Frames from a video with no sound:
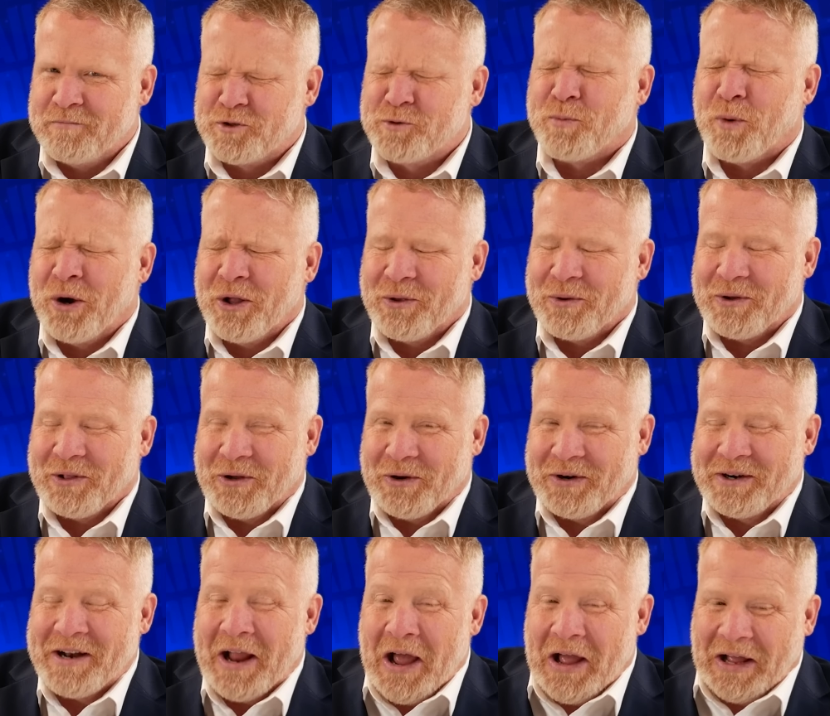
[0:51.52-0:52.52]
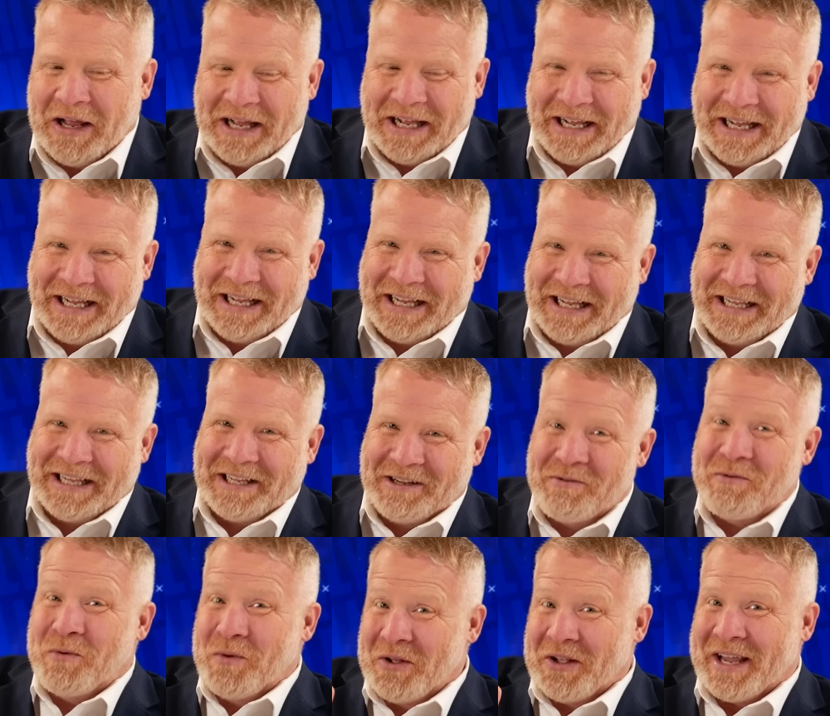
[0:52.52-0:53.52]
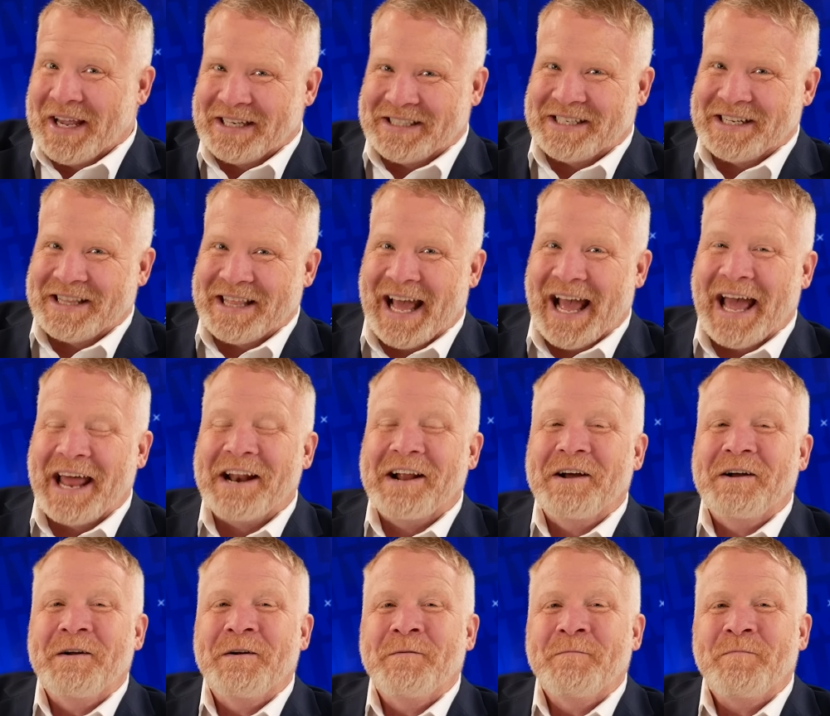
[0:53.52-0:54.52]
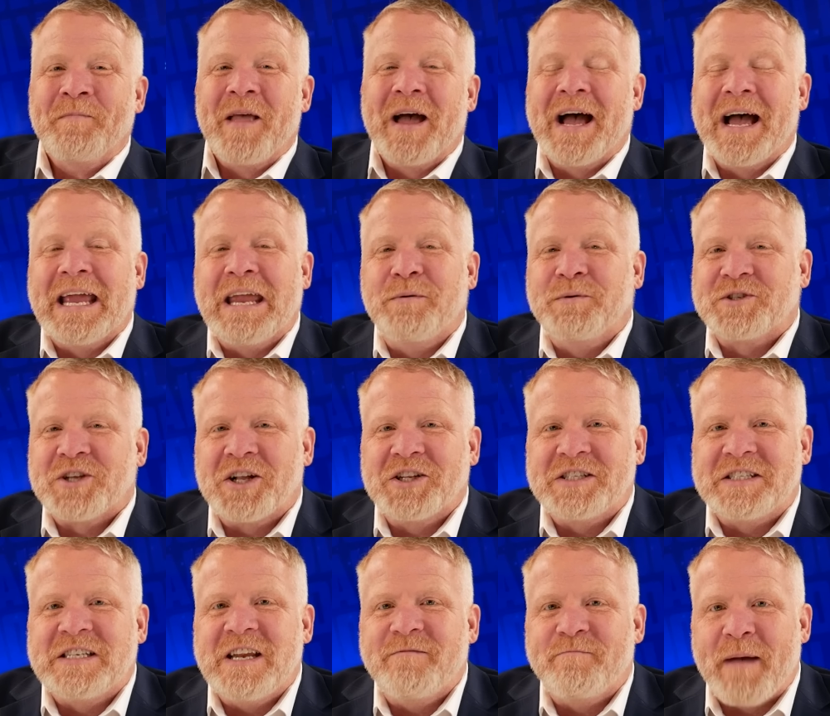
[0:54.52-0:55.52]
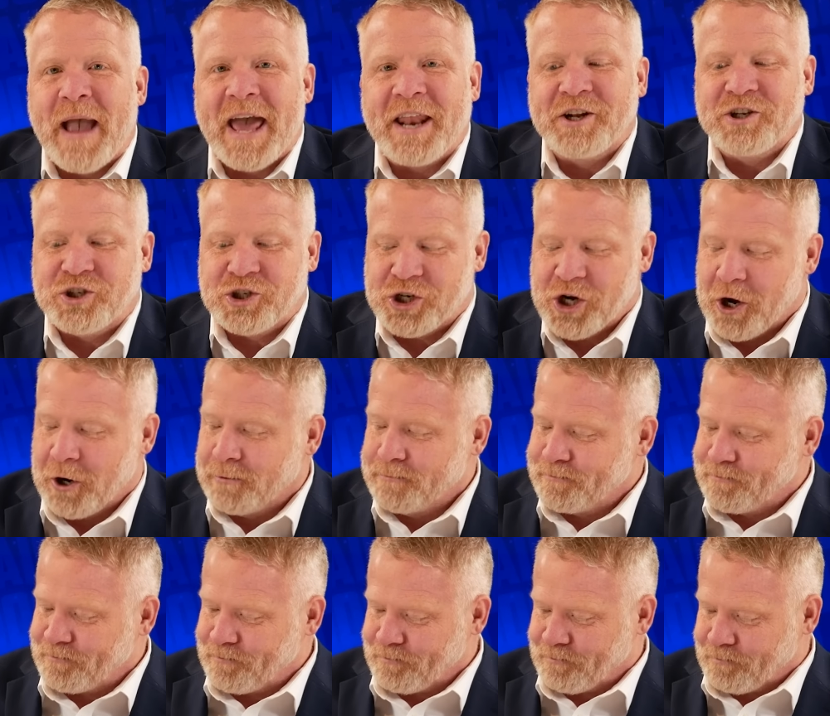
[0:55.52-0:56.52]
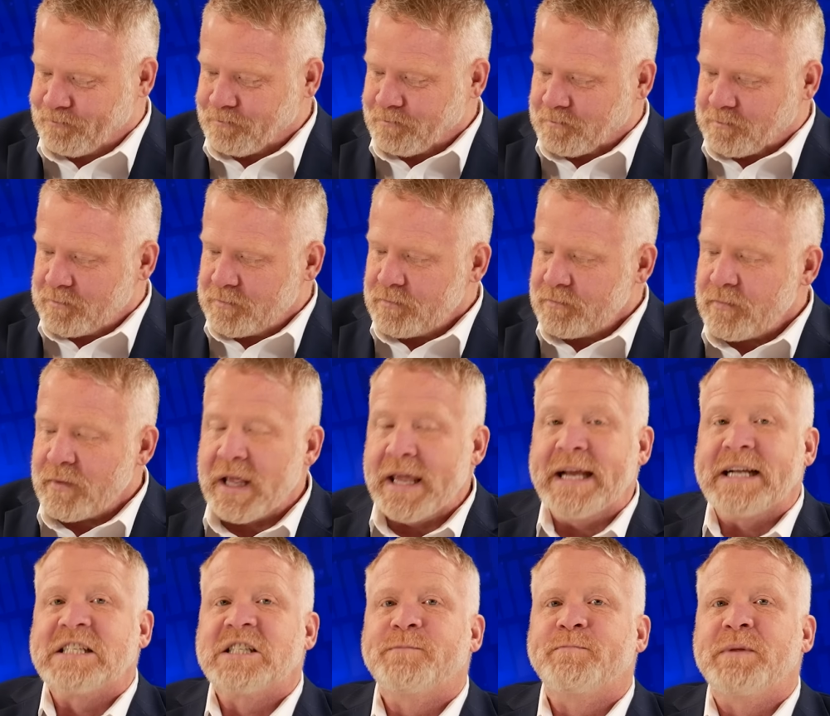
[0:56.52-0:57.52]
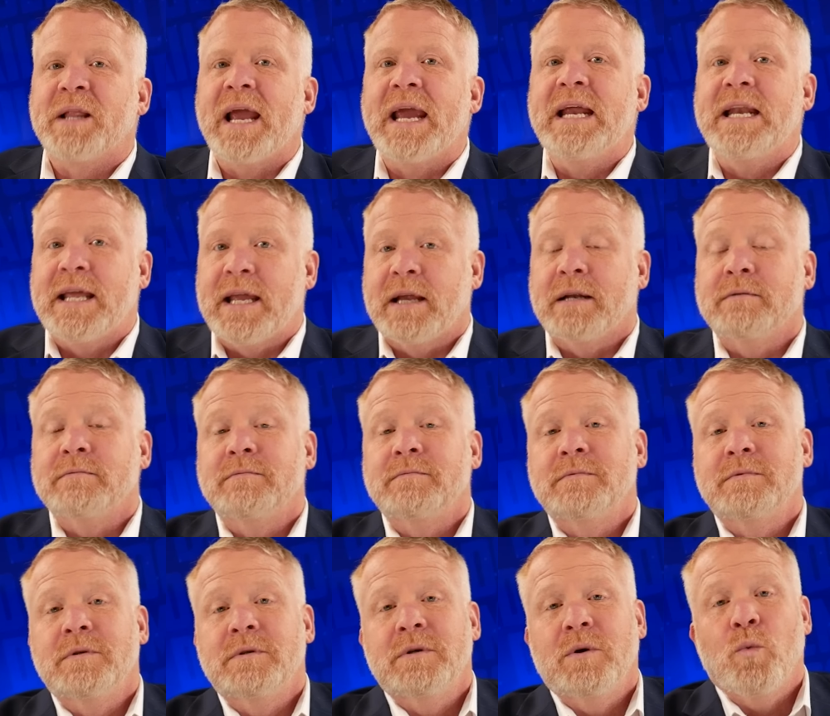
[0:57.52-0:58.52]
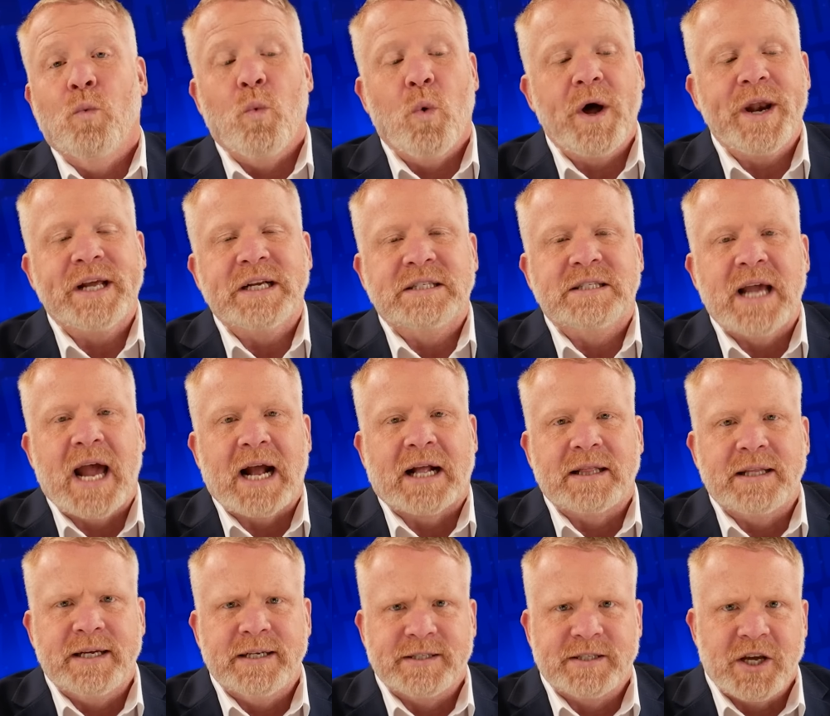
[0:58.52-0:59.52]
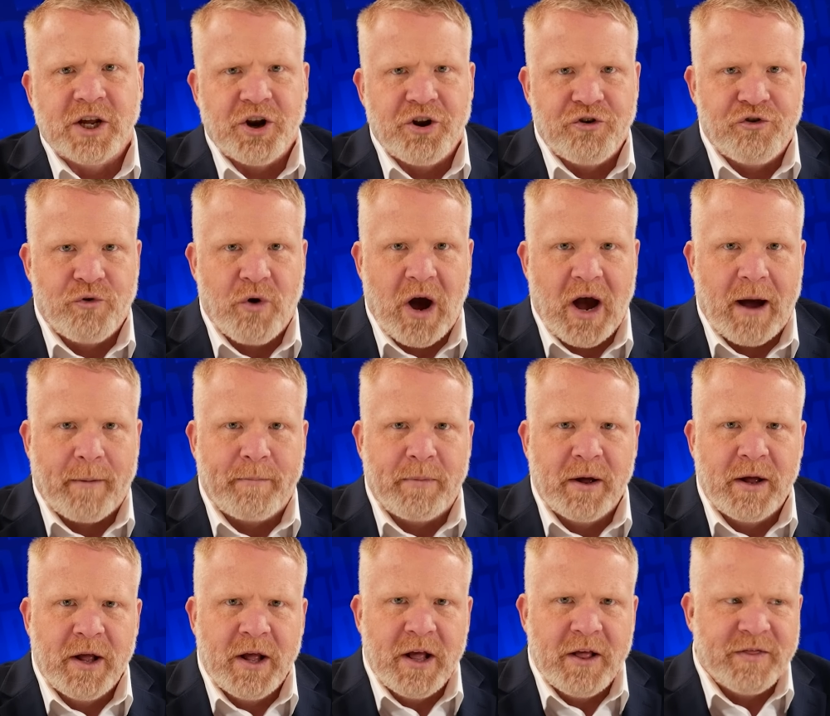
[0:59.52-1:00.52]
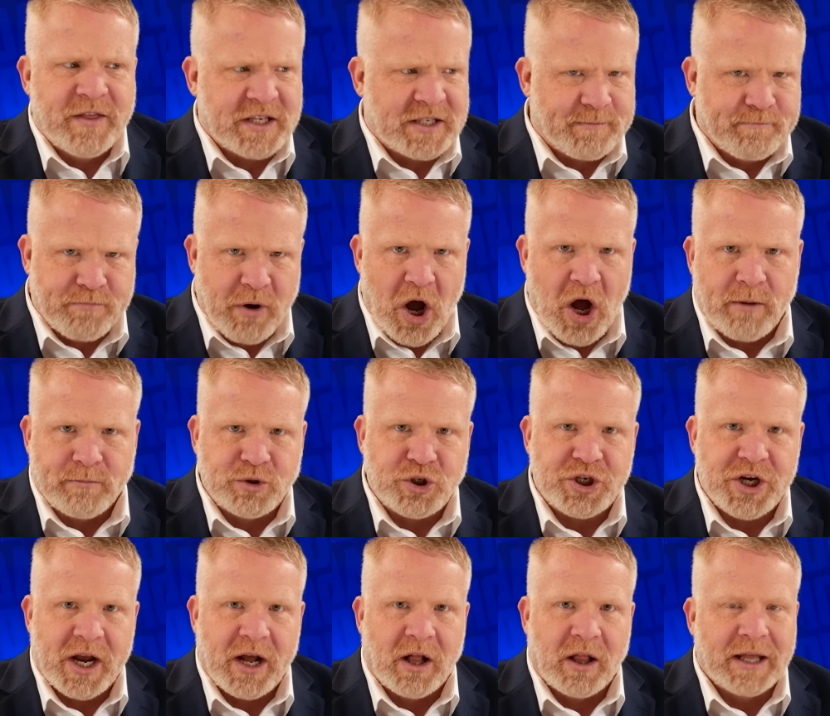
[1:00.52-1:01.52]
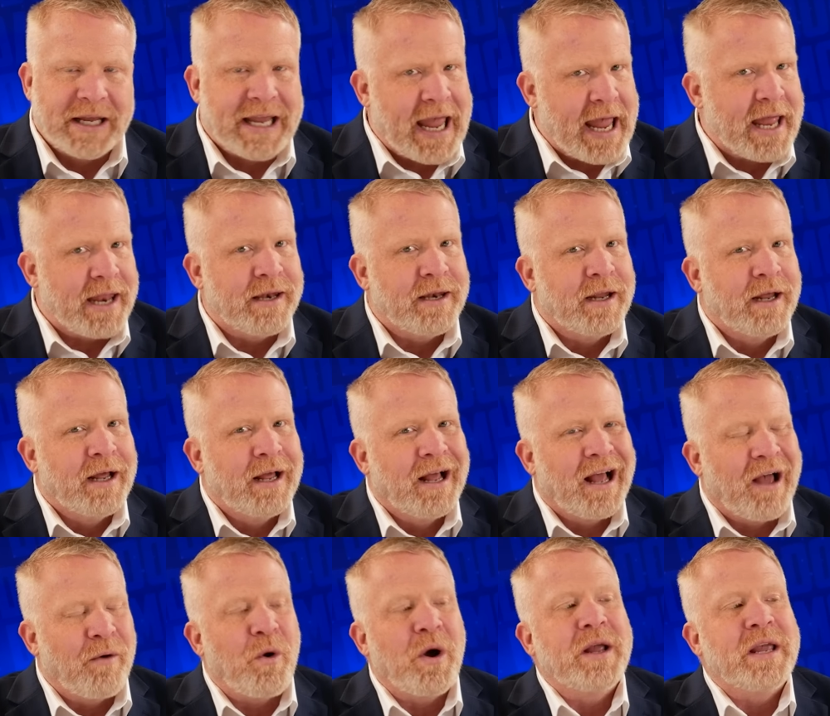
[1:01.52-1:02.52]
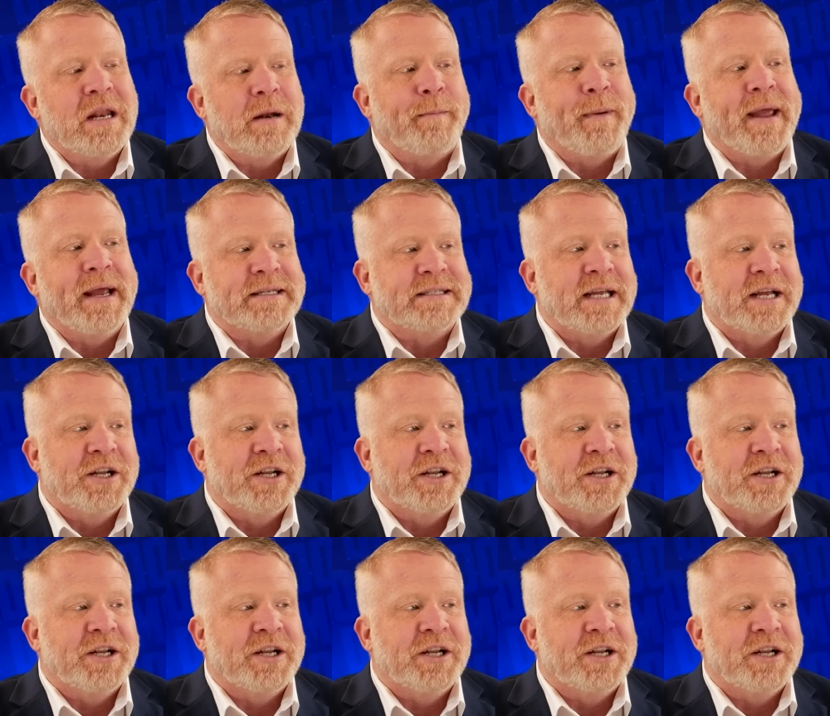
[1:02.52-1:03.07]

Spoiler alert, we'll get to that. He was on Steve Bannon's show explaining what exactly is gonna drop this bombshell. Again, I want you to pay